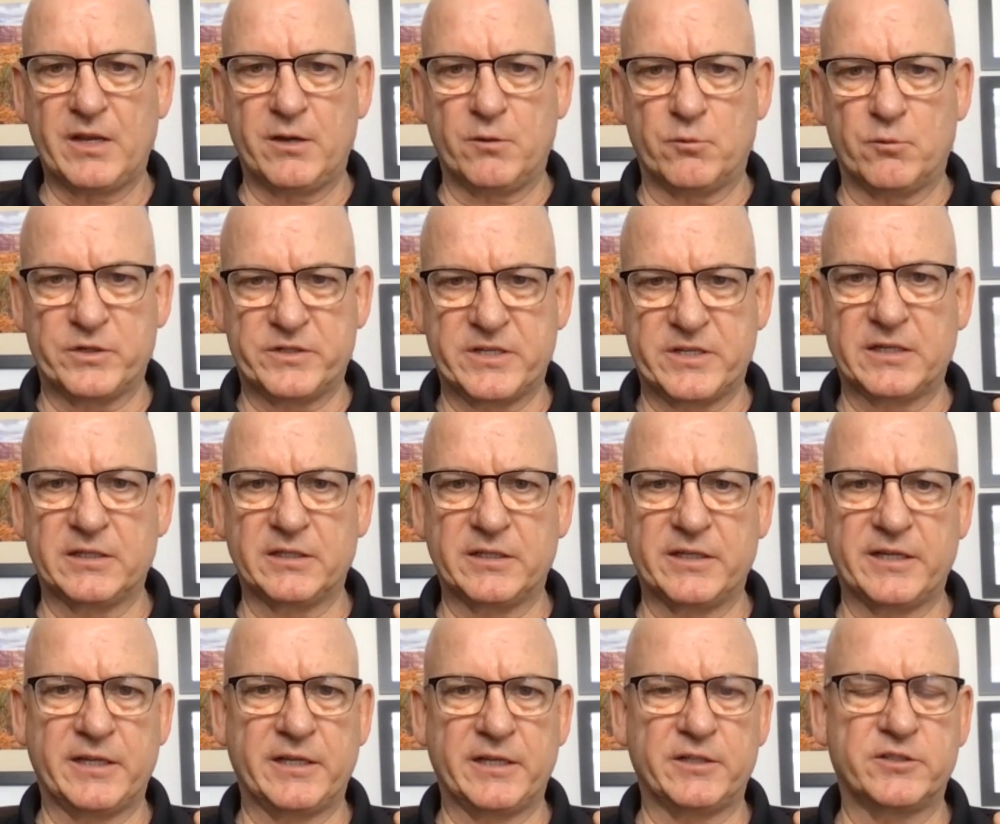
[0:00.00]
which then
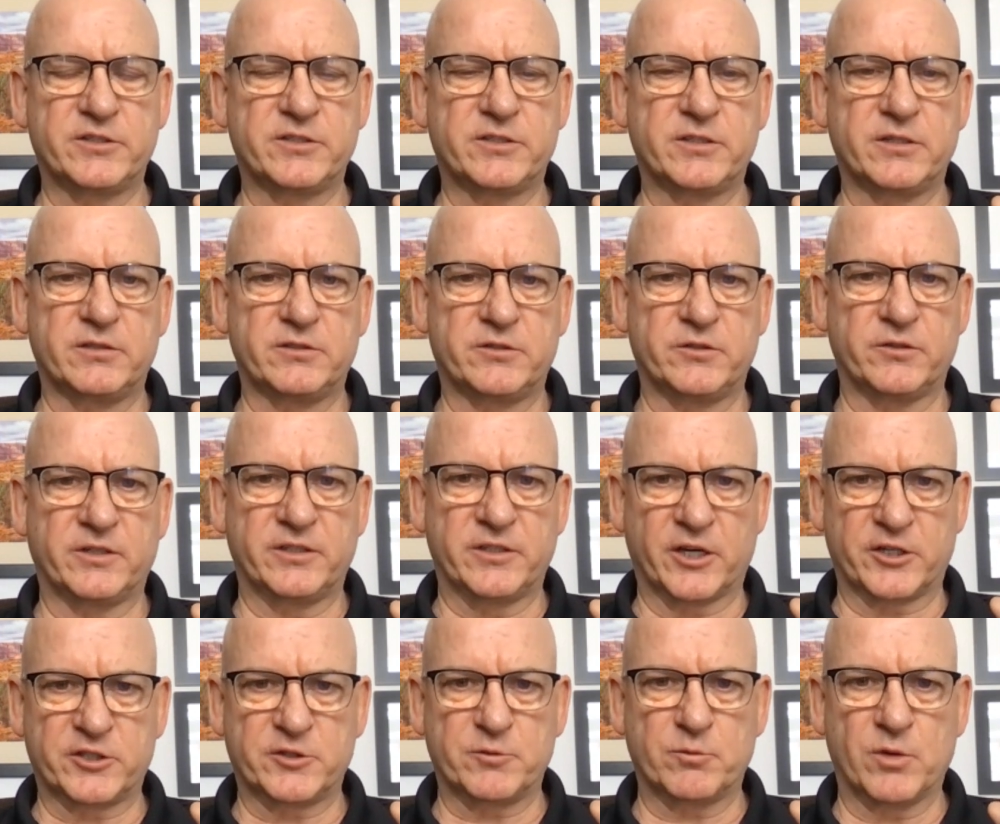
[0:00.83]
leads to
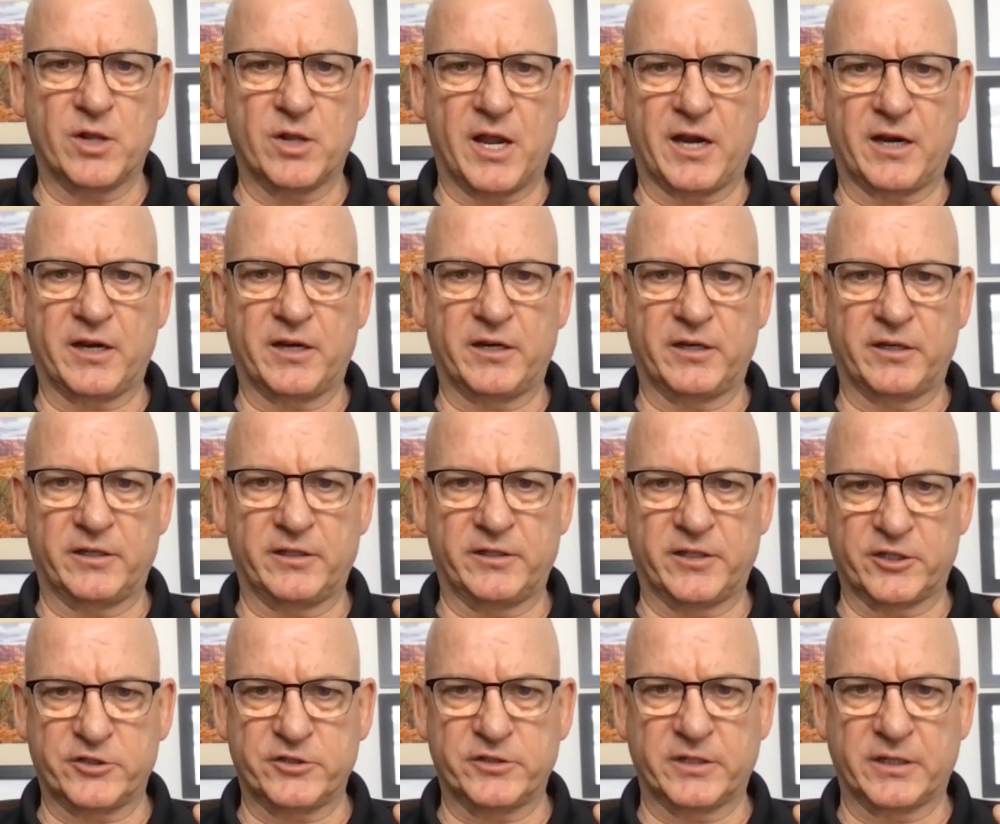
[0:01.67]
conduction block and
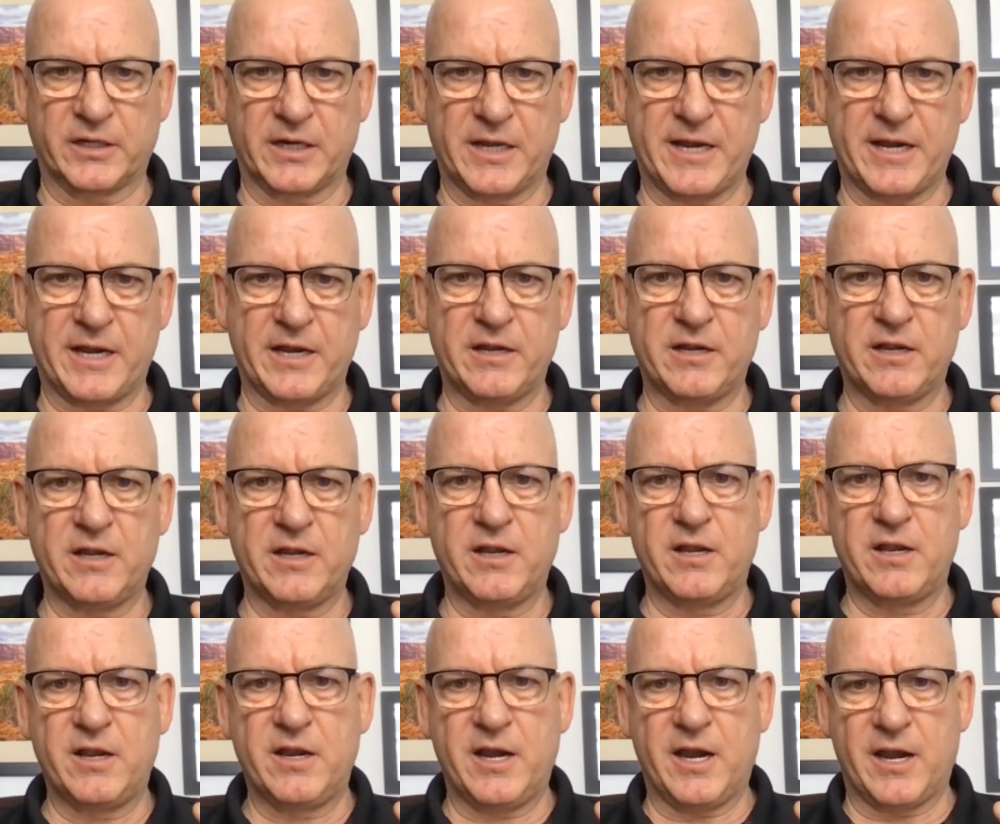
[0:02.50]
conduction delay.
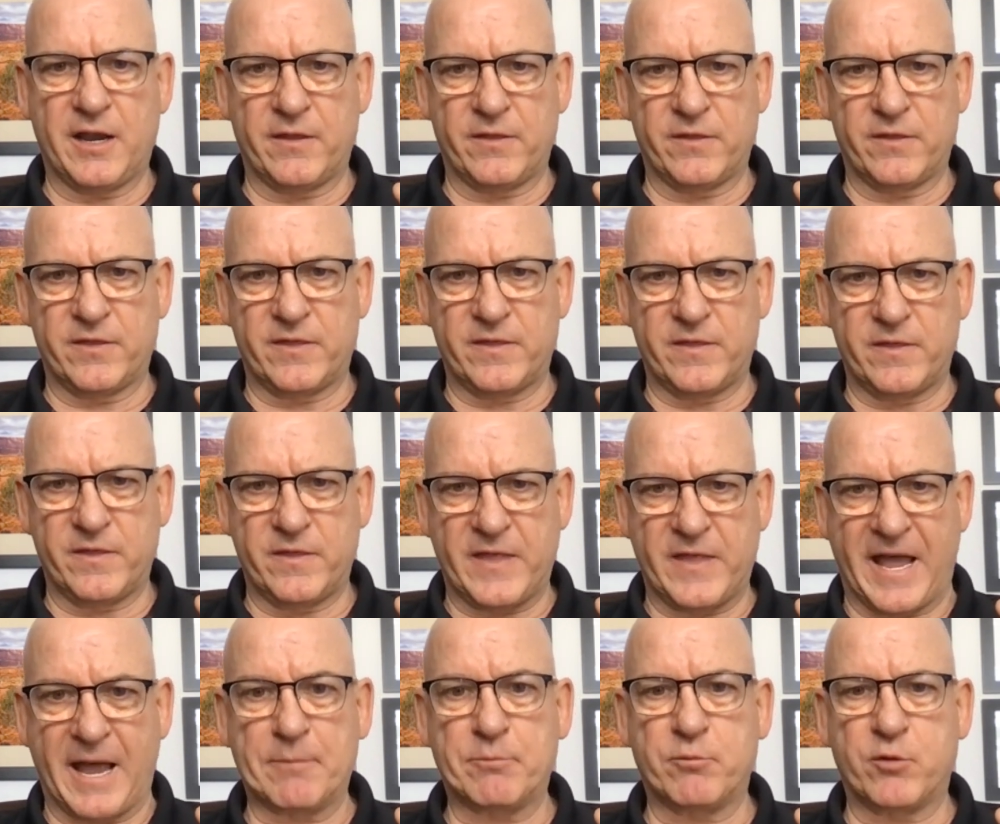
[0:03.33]
And
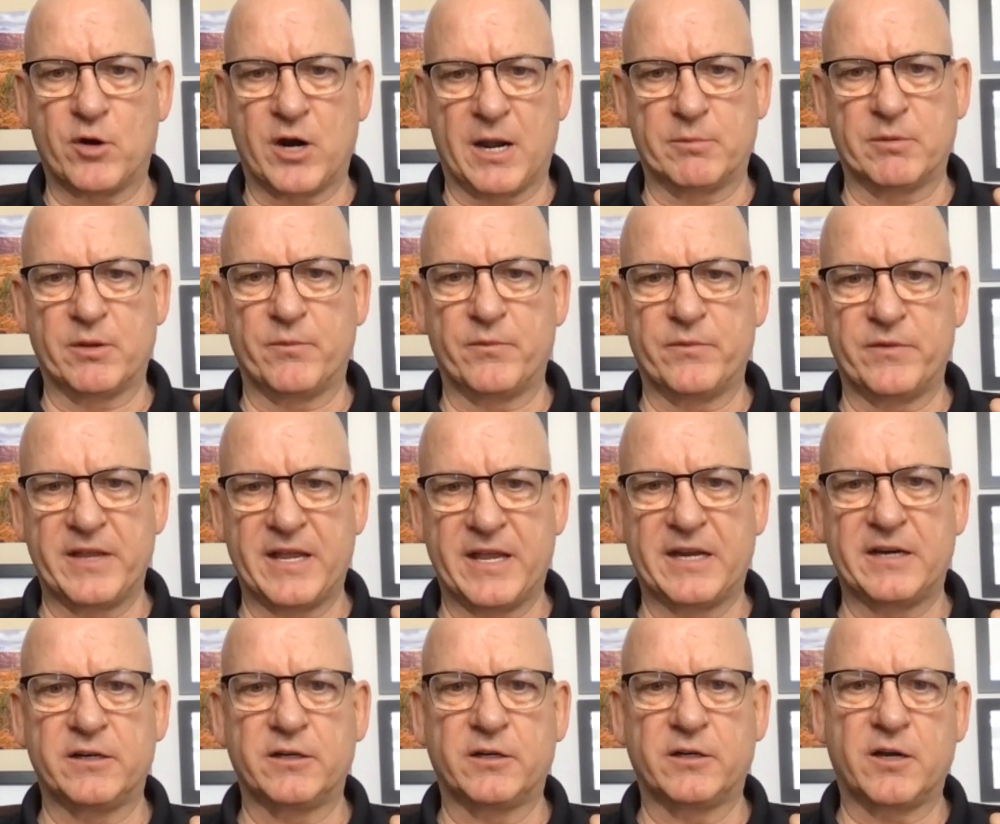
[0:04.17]
that problem
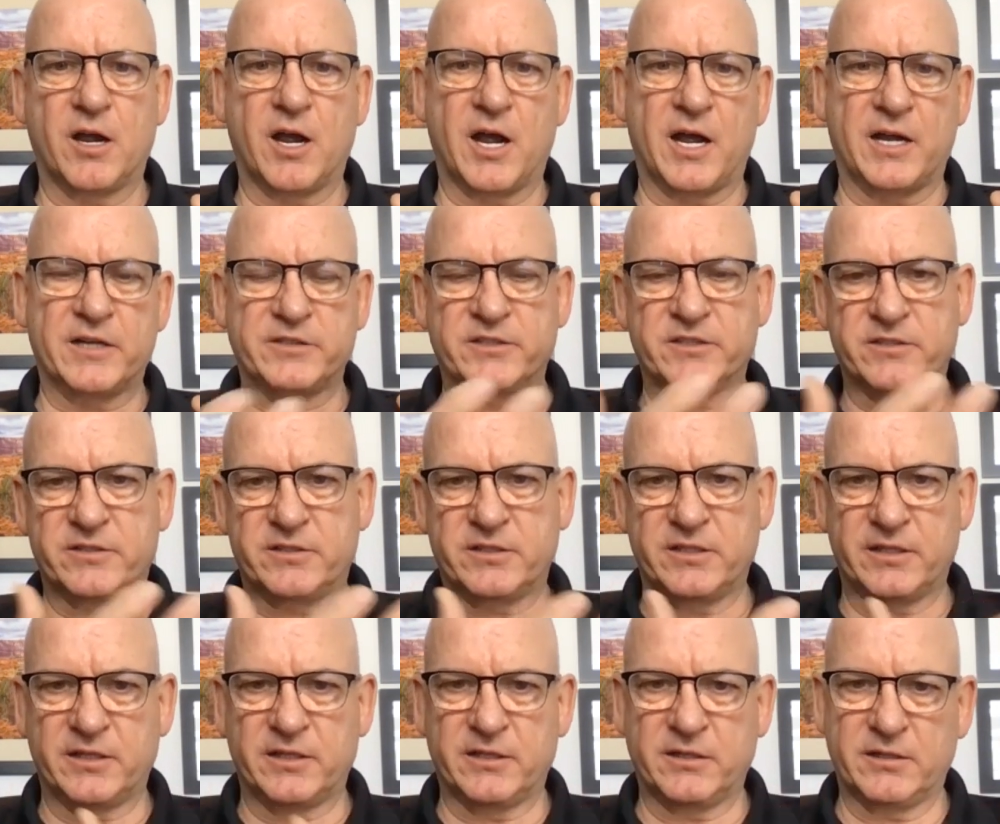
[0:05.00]
then causes
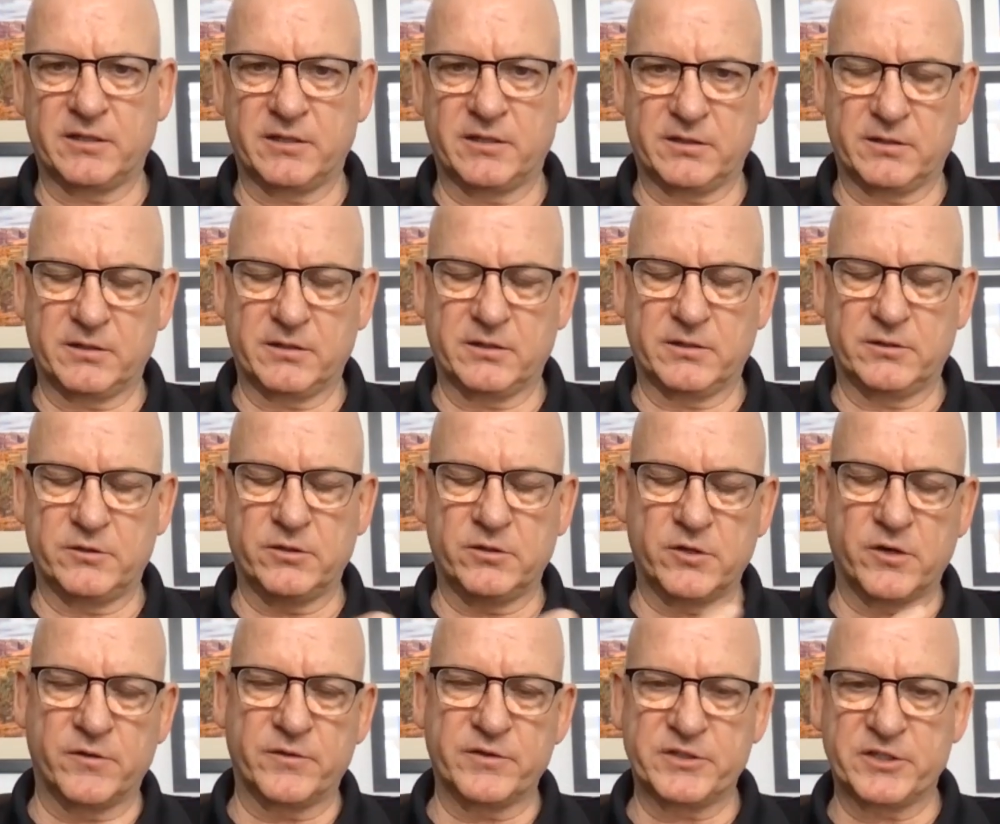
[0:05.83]
the
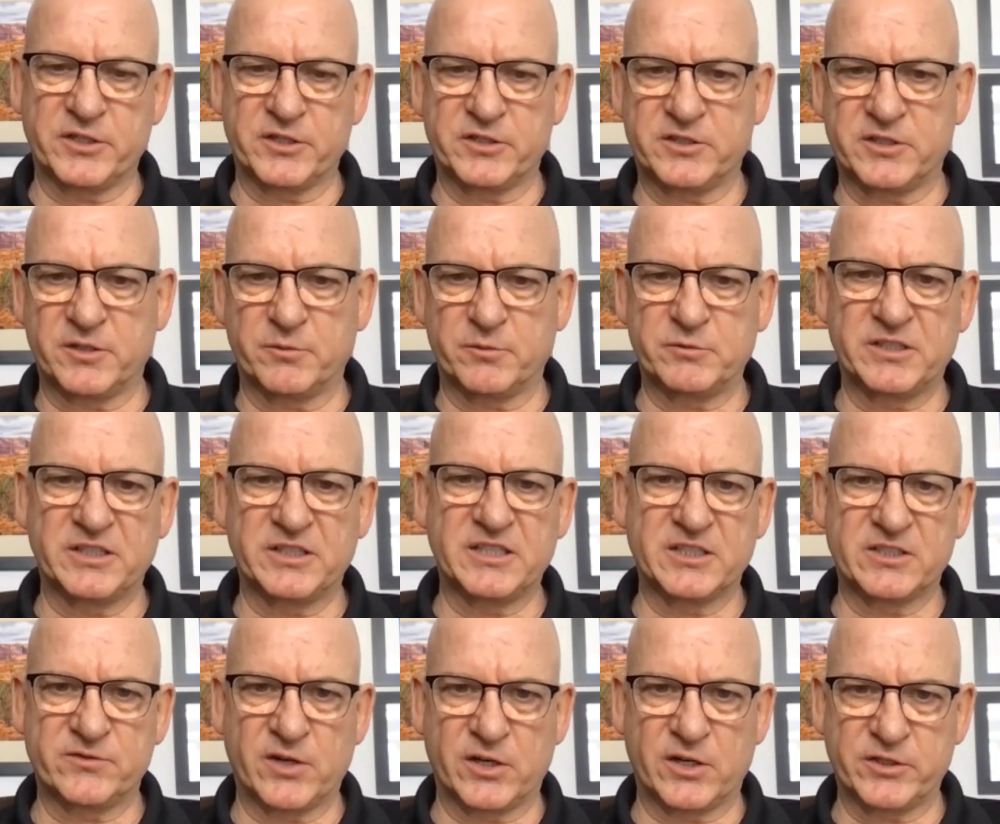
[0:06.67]
nervous system to
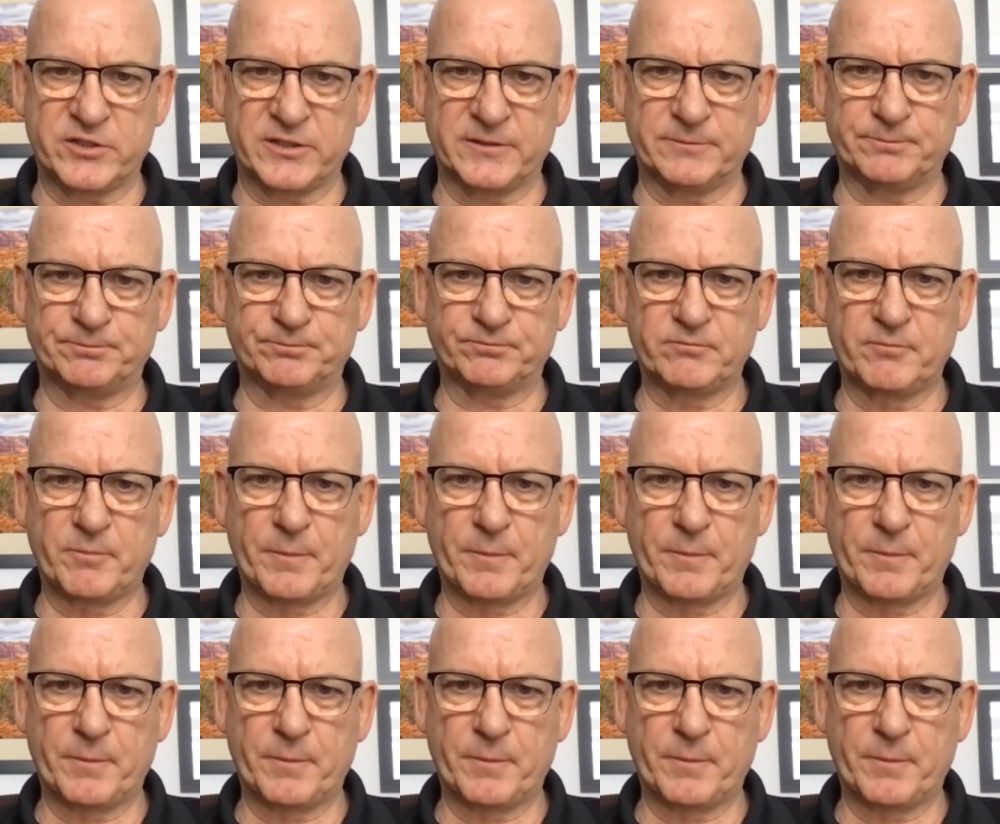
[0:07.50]
dysfunction.